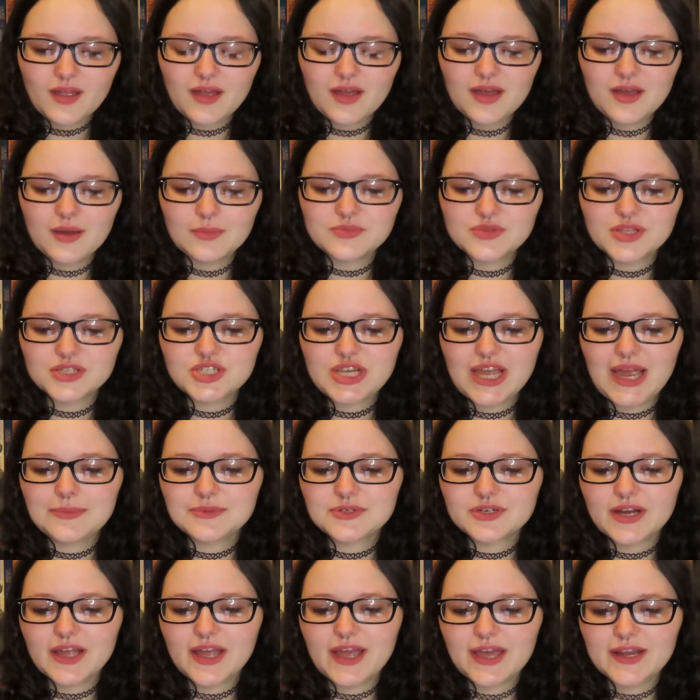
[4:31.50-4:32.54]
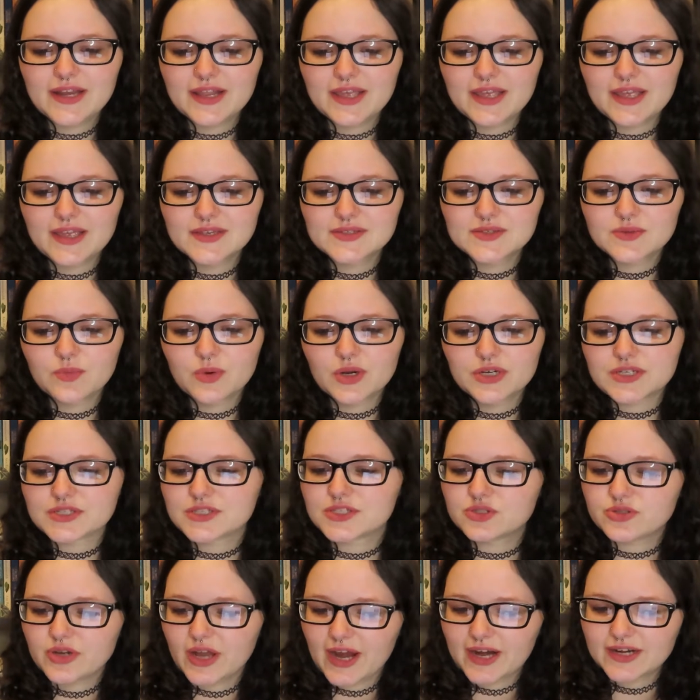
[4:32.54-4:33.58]
The chapter headings were
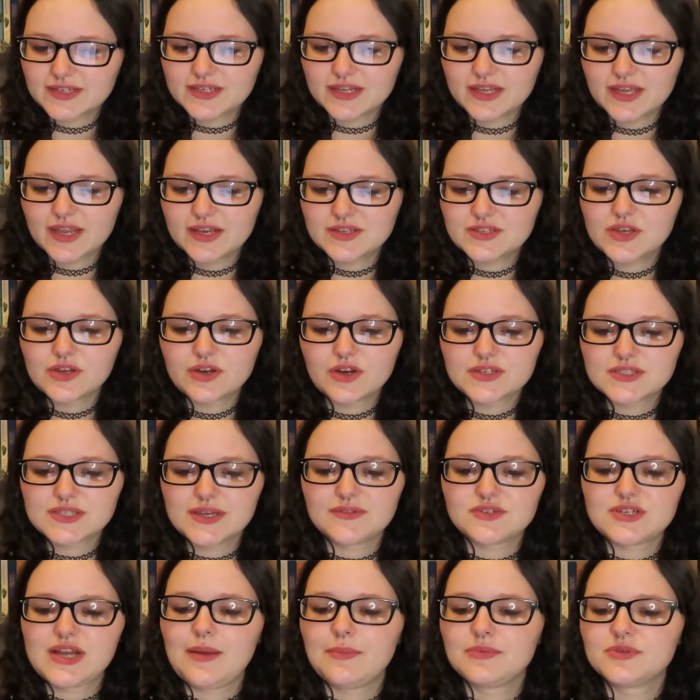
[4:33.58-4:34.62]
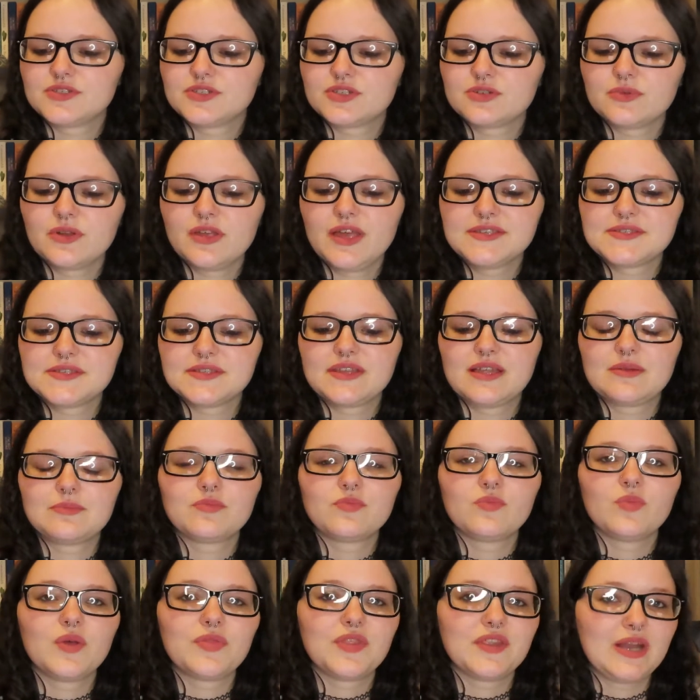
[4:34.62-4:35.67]
distracting and took her several chapters to realize
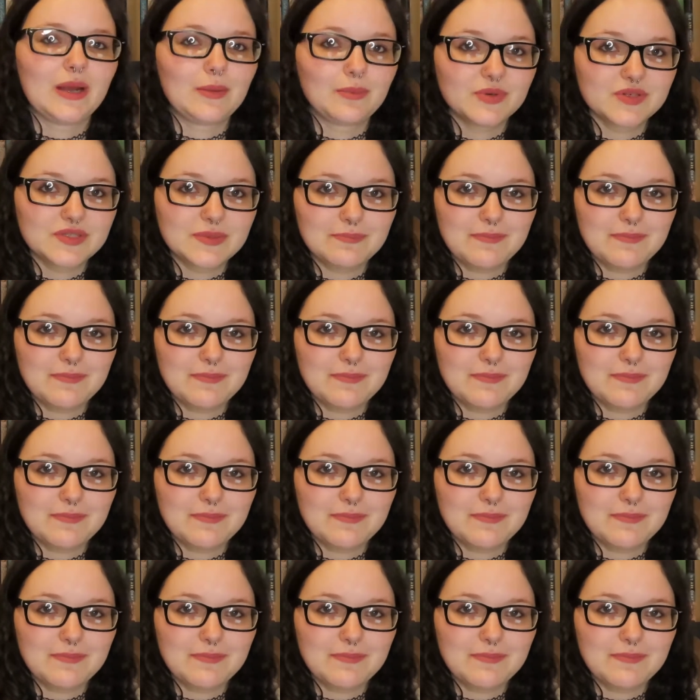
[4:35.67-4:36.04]
what the numbers